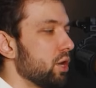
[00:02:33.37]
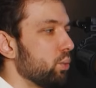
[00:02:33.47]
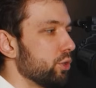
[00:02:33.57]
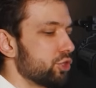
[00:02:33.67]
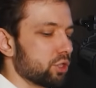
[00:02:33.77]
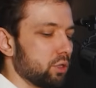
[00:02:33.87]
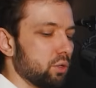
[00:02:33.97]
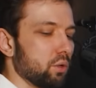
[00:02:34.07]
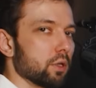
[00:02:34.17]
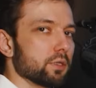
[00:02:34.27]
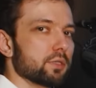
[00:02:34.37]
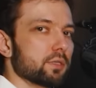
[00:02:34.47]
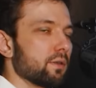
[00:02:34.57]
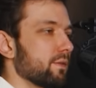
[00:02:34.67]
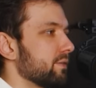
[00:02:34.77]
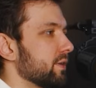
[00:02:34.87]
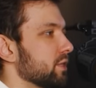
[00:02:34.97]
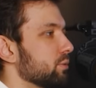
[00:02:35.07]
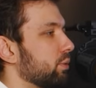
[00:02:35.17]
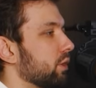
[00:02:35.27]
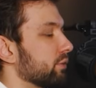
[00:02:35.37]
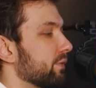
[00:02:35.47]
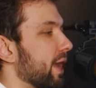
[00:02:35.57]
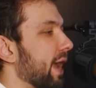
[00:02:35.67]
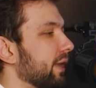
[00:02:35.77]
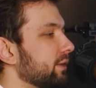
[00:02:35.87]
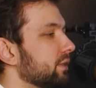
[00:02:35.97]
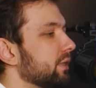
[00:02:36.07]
which loads this part of the hand.